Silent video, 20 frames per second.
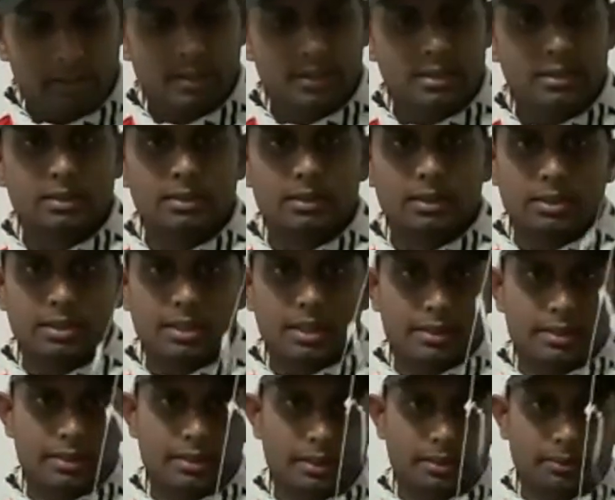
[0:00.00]
this is the
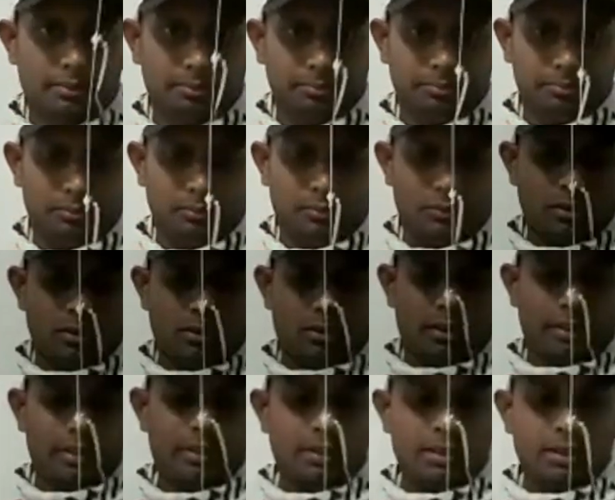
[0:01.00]
trace here,
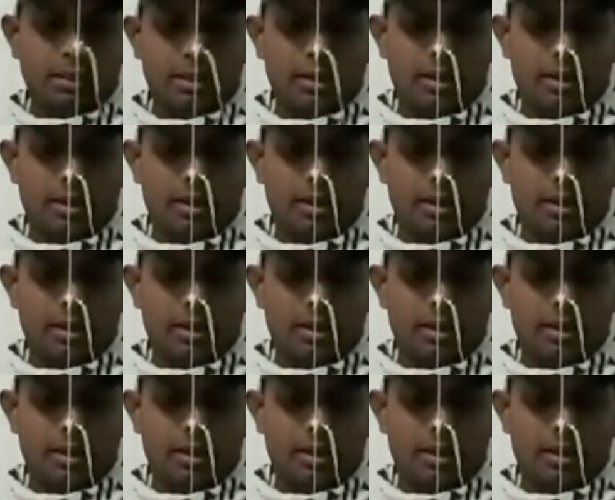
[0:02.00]
right?